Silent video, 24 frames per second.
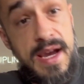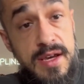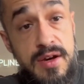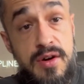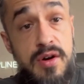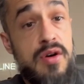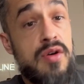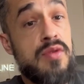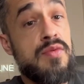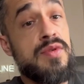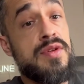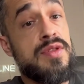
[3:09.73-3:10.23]

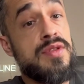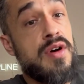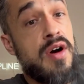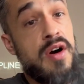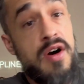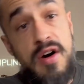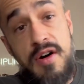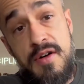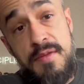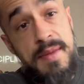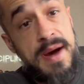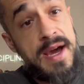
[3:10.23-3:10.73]
goal with
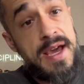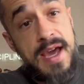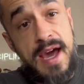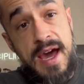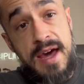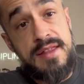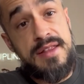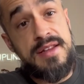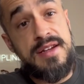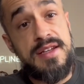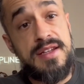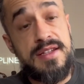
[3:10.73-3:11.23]
all my
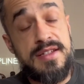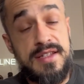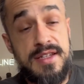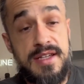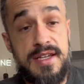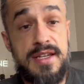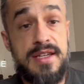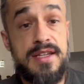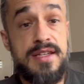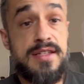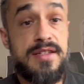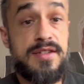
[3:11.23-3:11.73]
athletes
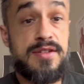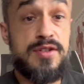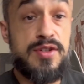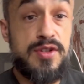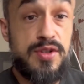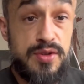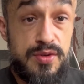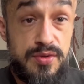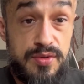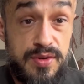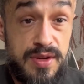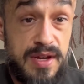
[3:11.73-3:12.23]
is
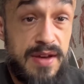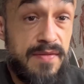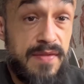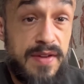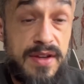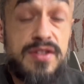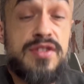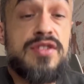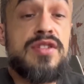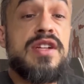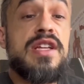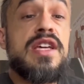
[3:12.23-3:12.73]
to
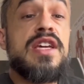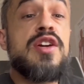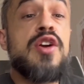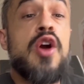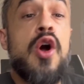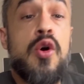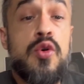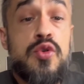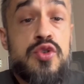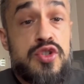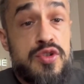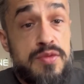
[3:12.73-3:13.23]
eventually
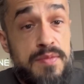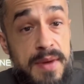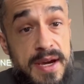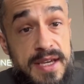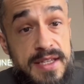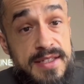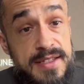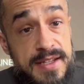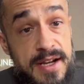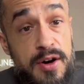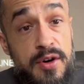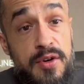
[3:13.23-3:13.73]
coach
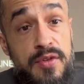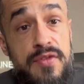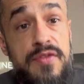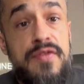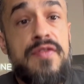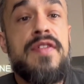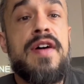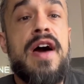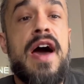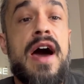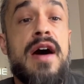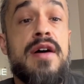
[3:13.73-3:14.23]
myself
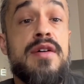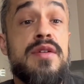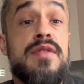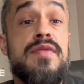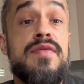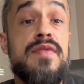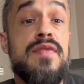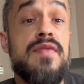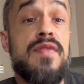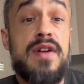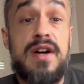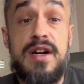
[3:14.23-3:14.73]
out
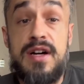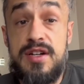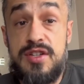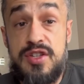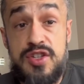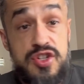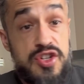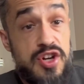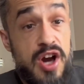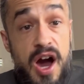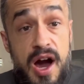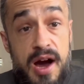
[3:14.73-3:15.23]
of a
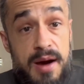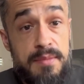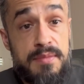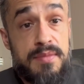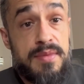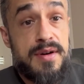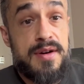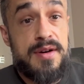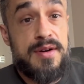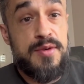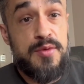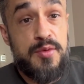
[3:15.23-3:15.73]
job
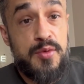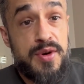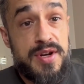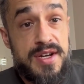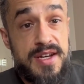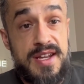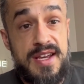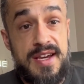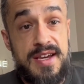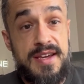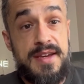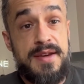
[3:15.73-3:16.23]
one
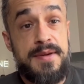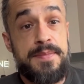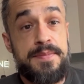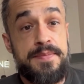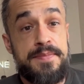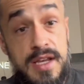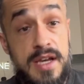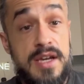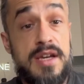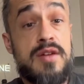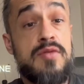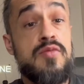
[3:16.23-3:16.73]
day.
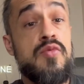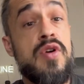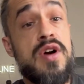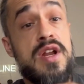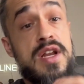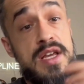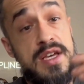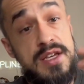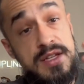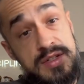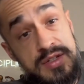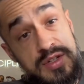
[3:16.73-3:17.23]
Second one
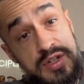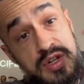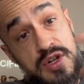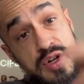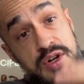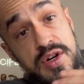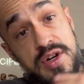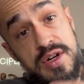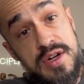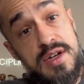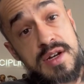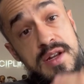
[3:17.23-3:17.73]
is
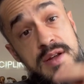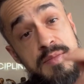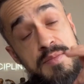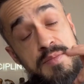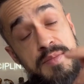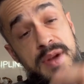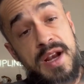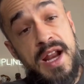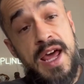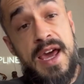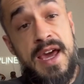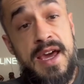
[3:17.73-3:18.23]
good
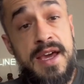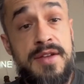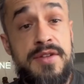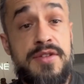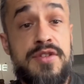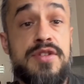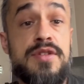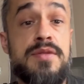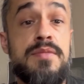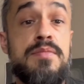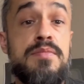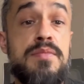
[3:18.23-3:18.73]

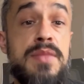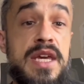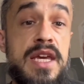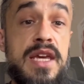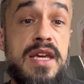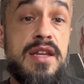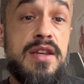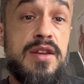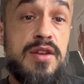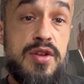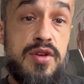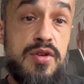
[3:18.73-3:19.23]
plans
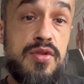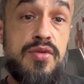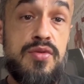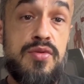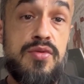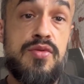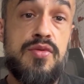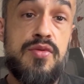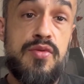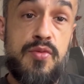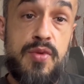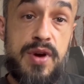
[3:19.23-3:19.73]
meet
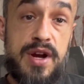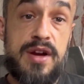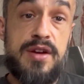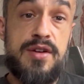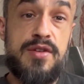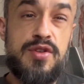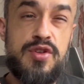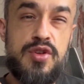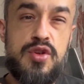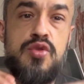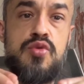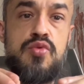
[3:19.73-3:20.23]
you where
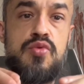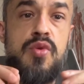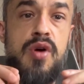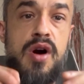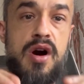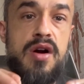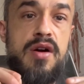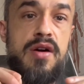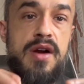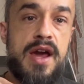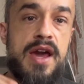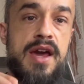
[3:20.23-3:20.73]
you
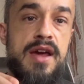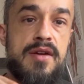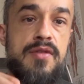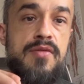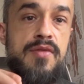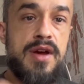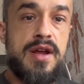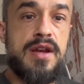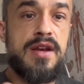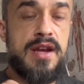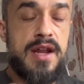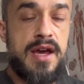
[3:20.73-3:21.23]
are at
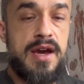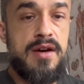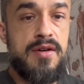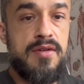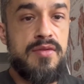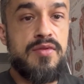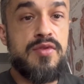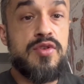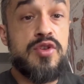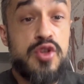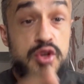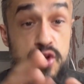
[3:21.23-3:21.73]
right
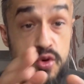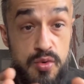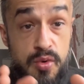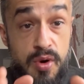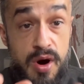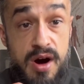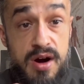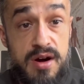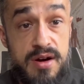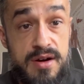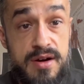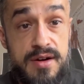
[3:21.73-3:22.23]
now. You
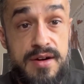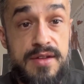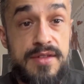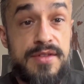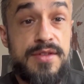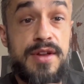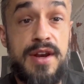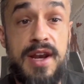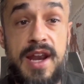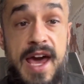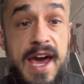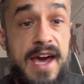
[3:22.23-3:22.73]
are
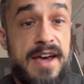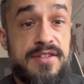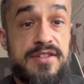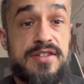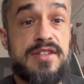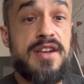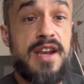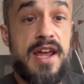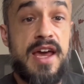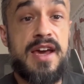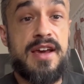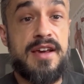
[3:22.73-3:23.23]
the
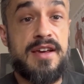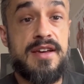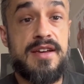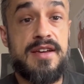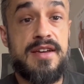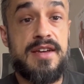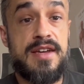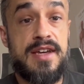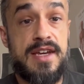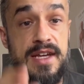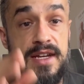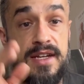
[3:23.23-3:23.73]
last leg
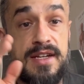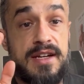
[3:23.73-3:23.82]
in